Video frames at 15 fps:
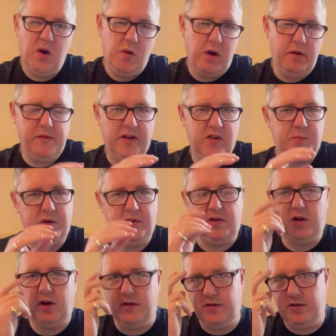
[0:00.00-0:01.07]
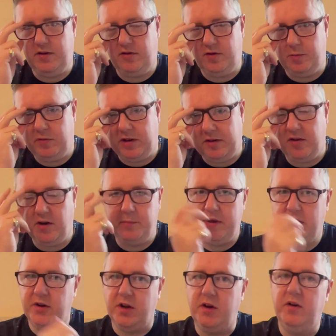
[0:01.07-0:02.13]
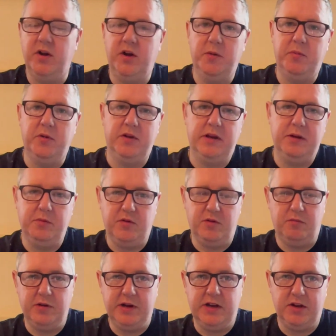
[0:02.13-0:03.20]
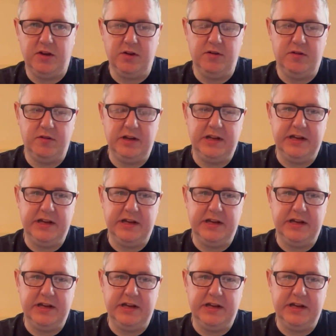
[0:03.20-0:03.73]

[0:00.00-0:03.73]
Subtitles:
Maybe that's because I like the subject topic, I don't know, but it was a really good